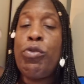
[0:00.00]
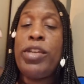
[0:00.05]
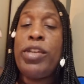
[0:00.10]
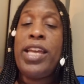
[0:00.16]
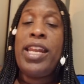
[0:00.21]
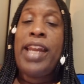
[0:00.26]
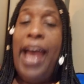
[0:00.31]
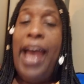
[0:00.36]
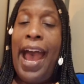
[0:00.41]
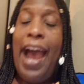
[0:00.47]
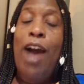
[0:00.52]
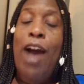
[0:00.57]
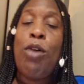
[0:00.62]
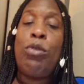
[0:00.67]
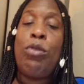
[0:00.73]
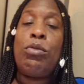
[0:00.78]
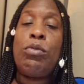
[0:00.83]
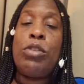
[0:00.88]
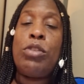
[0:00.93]
get it
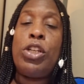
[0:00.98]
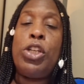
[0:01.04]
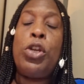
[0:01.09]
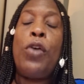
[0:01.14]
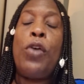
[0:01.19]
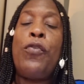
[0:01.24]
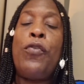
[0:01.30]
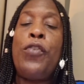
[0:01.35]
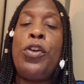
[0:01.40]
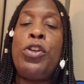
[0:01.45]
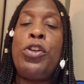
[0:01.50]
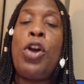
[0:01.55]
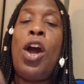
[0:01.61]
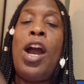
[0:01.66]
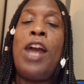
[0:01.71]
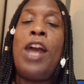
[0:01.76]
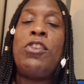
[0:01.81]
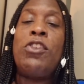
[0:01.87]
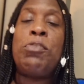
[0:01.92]
out, you'll feel your
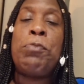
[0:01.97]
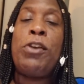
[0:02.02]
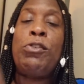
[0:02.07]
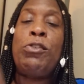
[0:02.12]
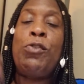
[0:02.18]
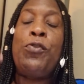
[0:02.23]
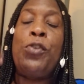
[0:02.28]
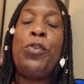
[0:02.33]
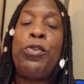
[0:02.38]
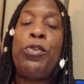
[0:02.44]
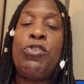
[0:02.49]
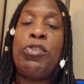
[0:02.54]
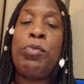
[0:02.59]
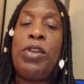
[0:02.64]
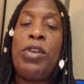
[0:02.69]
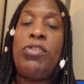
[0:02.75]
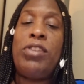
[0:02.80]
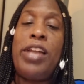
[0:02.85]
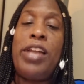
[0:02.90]
heart space will feel so
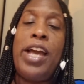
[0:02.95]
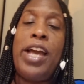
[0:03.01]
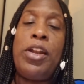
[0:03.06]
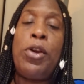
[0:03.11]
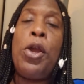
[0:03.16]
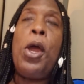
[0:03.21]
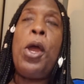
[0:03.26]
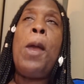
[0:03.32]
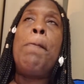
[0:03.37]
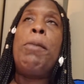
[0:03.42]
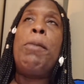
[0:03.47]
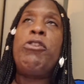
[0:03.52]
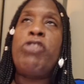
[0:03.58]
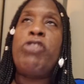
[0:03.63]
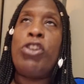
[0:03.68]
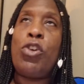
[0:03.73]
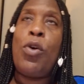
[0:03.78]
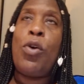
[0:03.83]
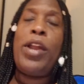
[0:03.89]
much lighter, but
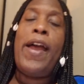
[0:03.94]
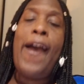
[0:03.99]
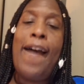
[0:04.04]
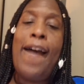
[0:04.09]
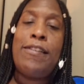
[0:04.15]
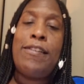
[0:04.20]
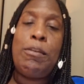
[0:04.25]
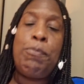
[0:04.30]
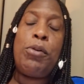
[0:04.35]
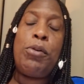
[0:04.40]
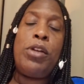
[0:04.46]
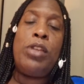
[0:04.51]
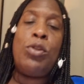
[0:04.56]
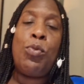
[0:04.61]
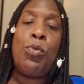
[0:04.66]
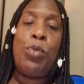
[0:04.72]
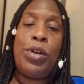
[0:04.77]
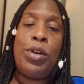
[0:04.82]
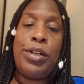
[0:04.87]
you're going to have to put in
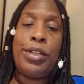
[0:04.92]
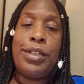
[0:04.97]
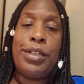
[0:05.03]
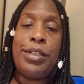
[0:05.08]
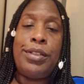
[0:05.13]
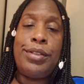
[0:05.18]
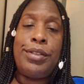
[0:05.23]
the work.